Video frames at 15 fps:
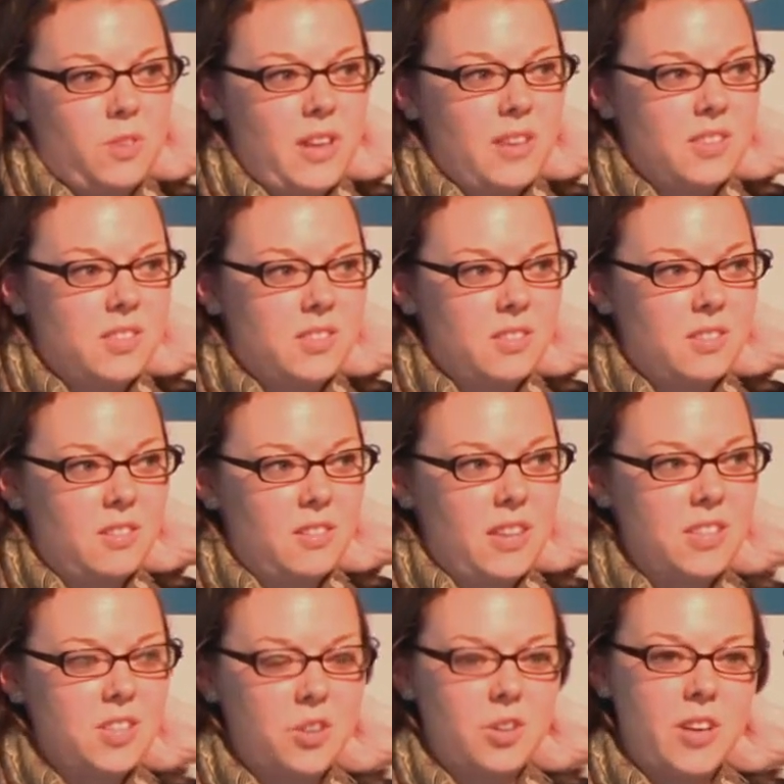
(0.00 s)
Is
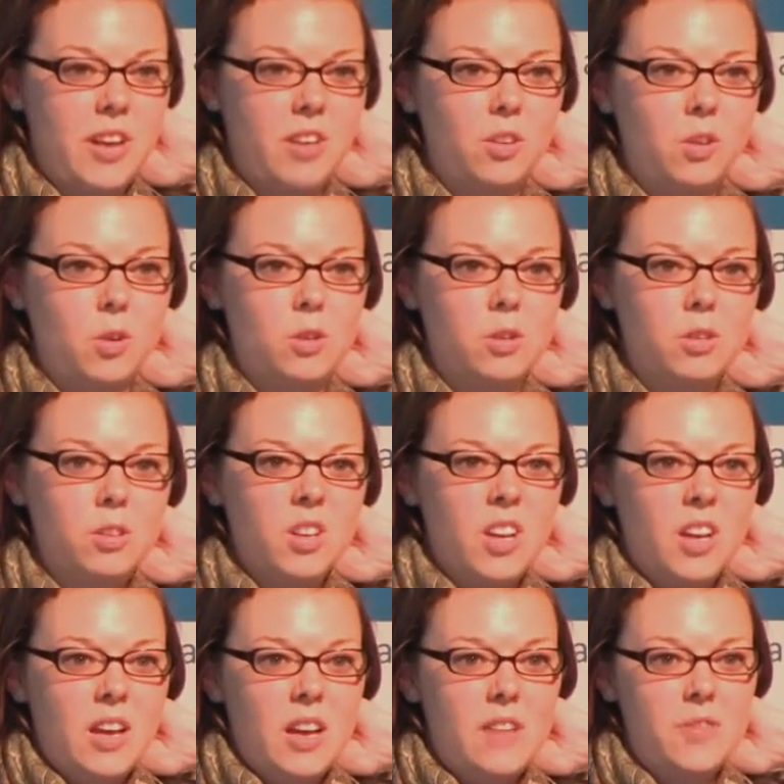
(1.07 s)
there an end goal?
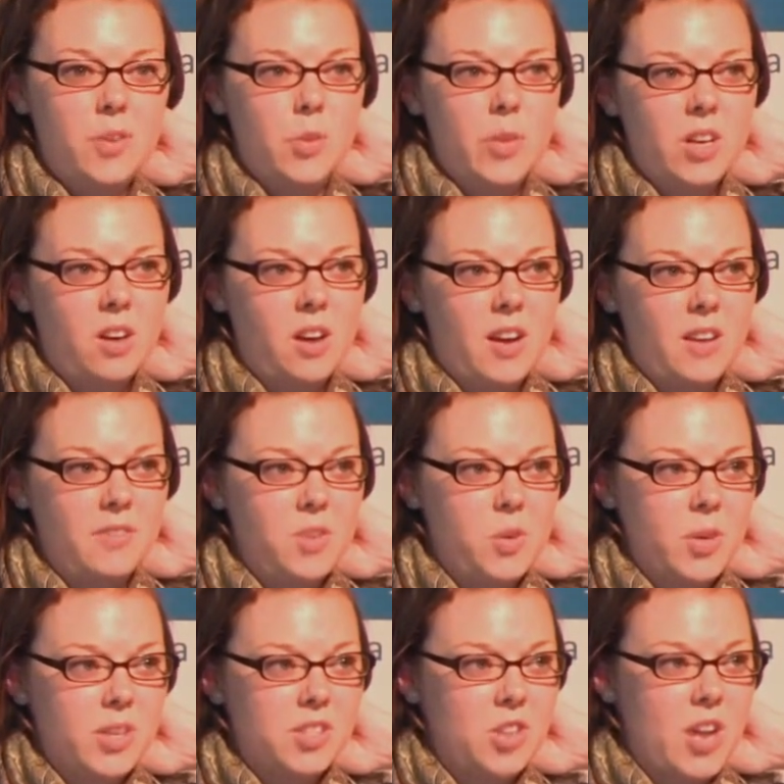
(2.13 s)
If you read a lot of
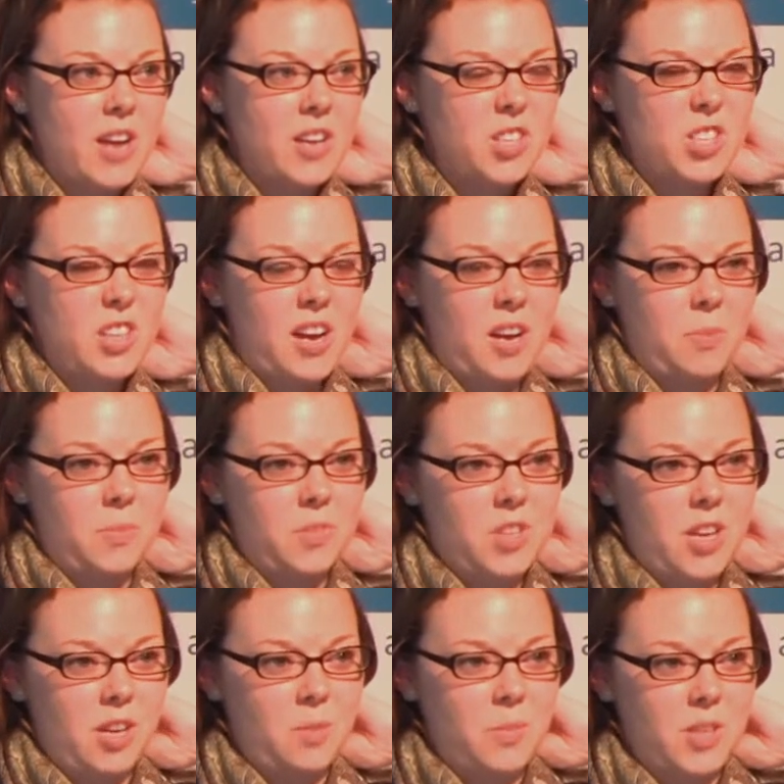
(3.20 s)
U.S. strategy
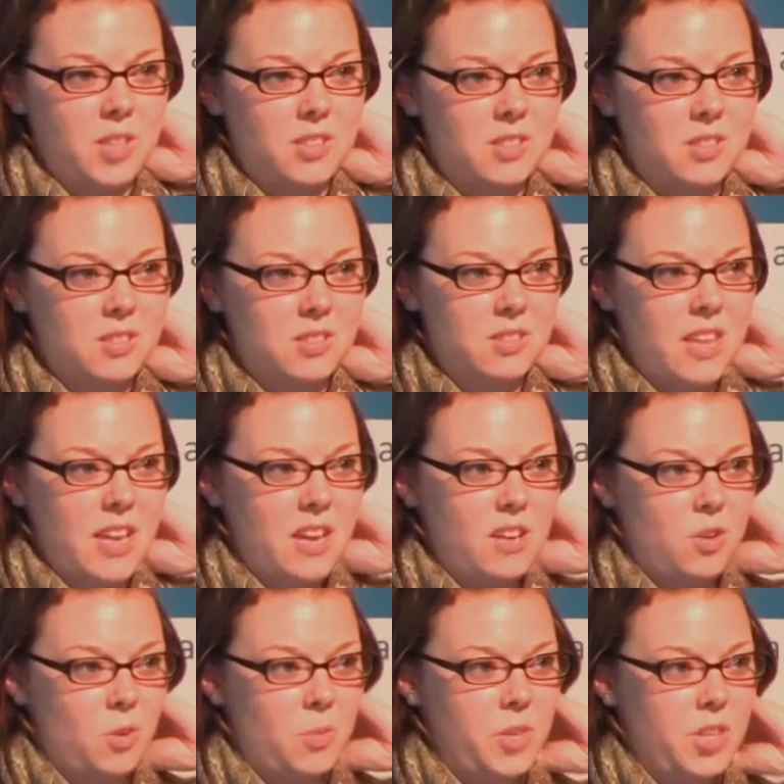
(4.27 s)
documents, they
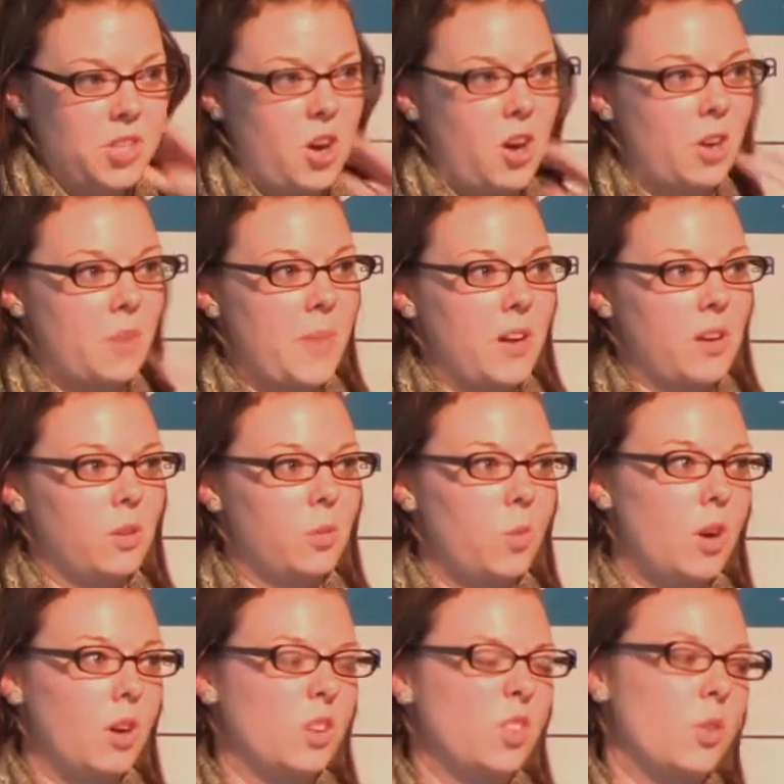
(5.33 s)
normally talk about,
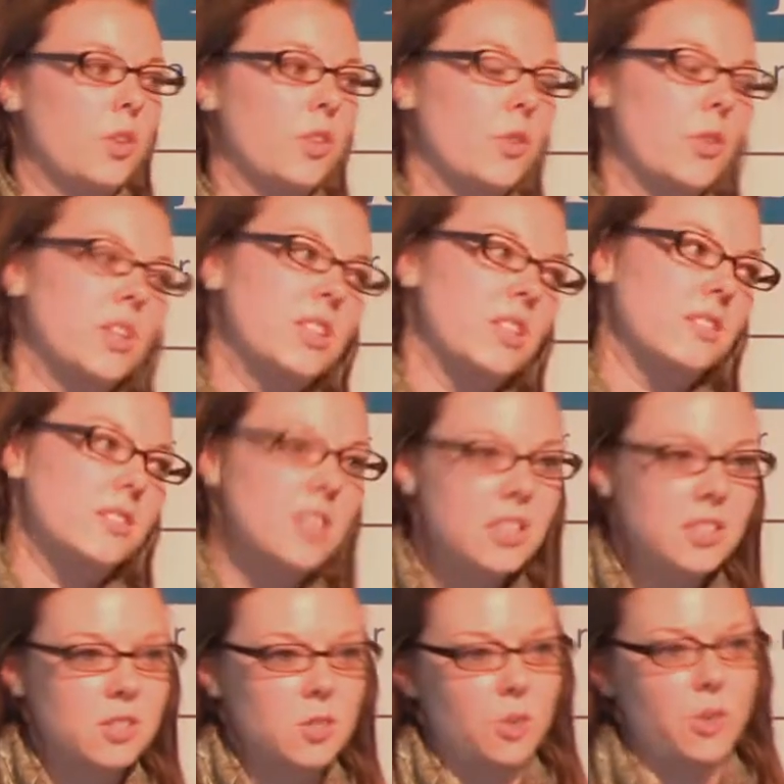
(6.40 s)
well, North Korea does
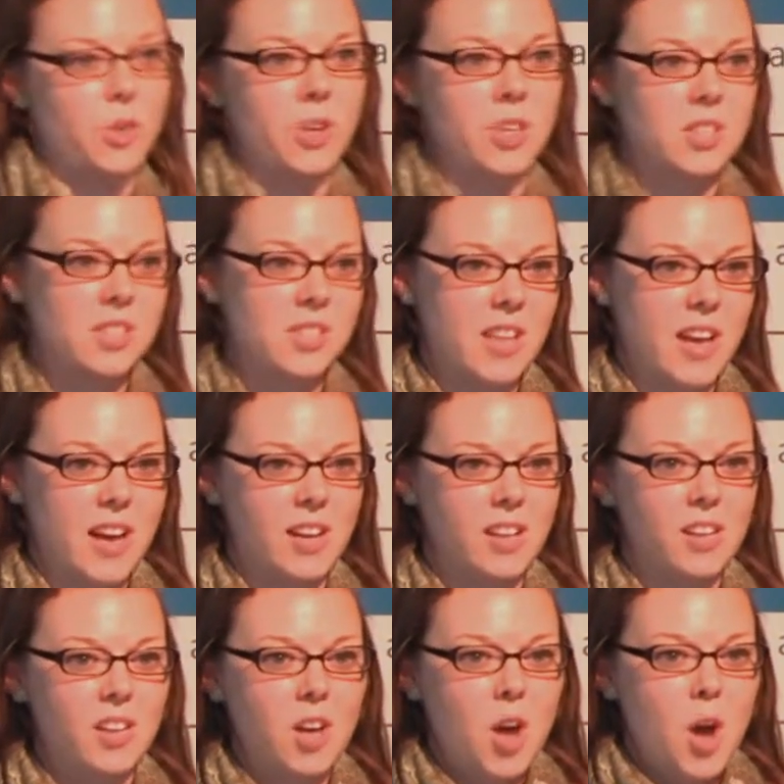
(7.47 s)
this, North Korea does that,
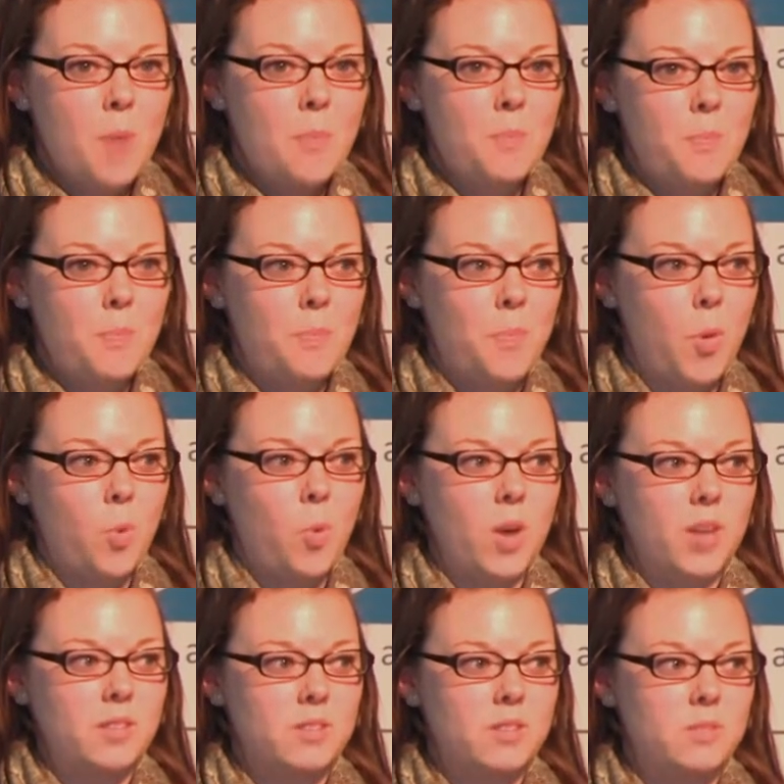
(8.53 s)
but
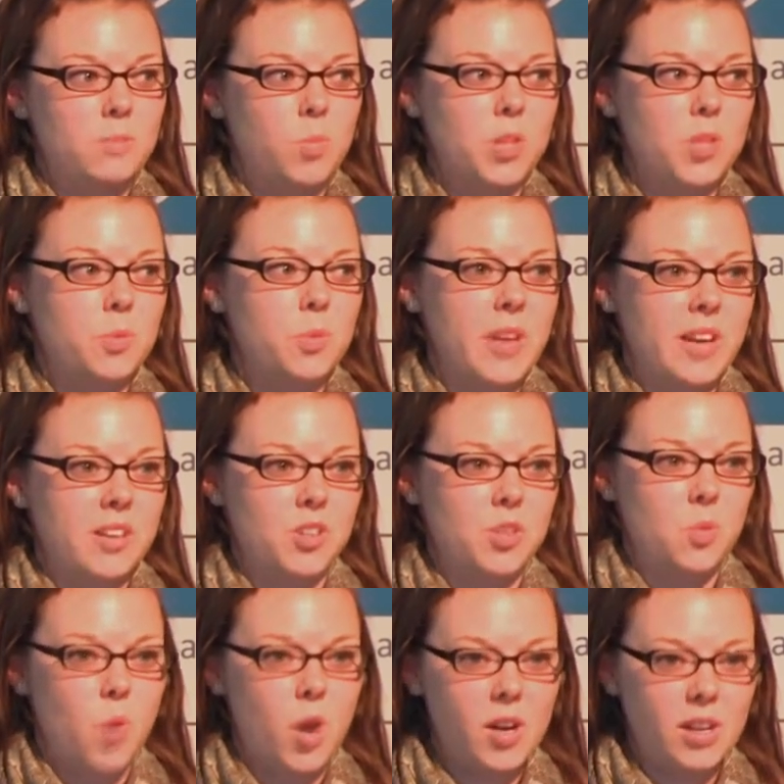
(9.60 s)
what do we actually
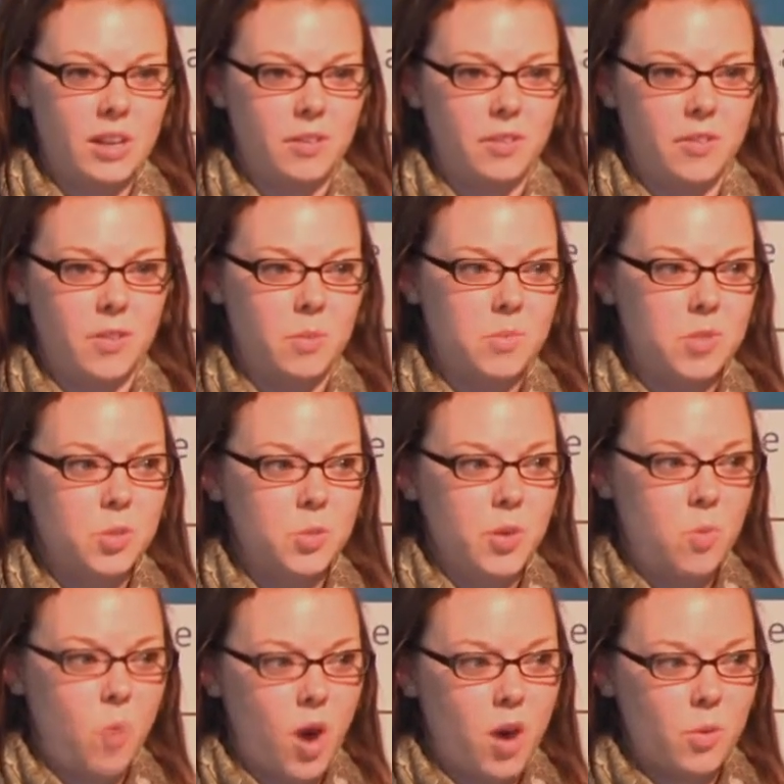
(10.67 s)
want out of them? Do we
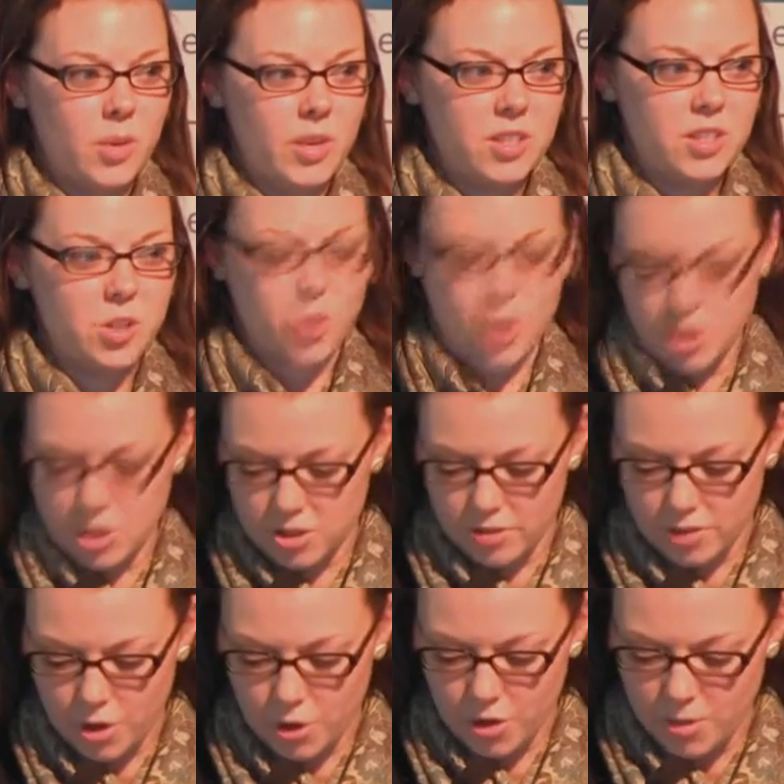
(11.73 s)
want reintegration of
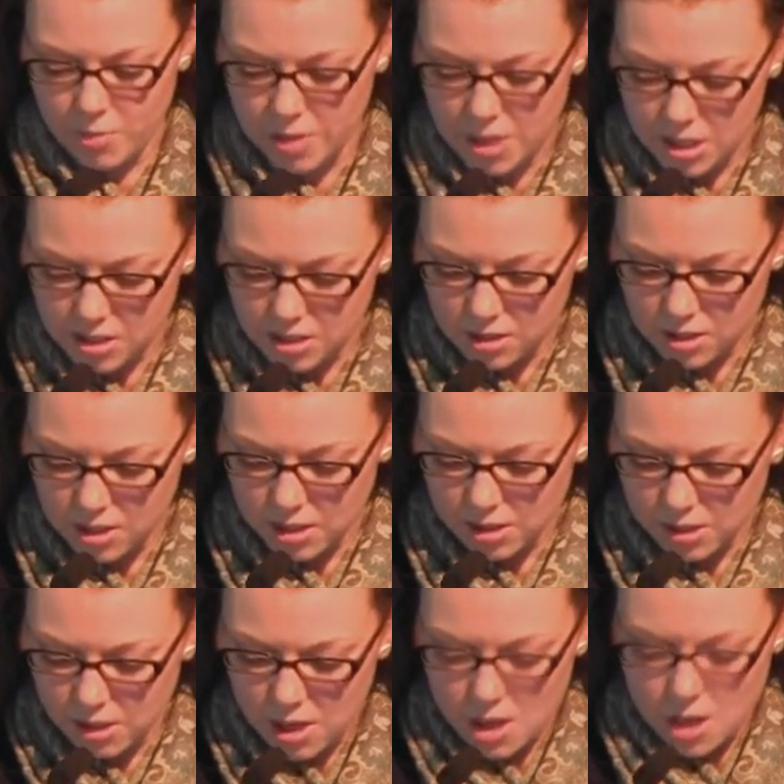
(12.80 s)
the Korean Peninsula?